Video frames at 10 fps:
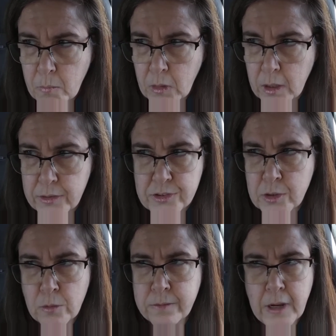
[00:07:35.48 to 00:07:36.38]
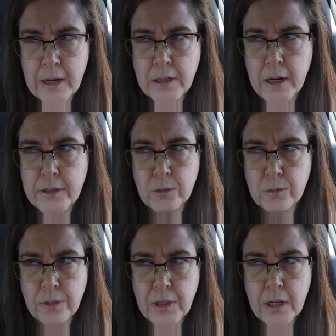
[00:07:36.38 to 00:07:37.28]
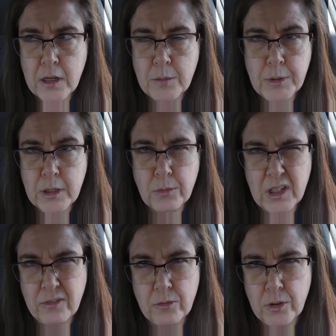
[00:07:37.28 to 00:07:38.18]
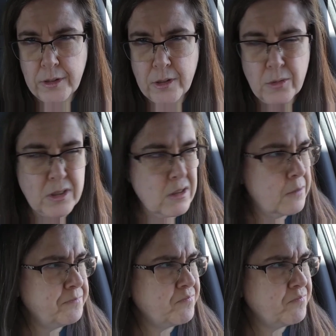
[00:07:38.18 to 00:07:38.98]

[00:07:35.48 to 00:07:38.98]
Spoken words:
It's so faint, I don't think anybody would even really notice it.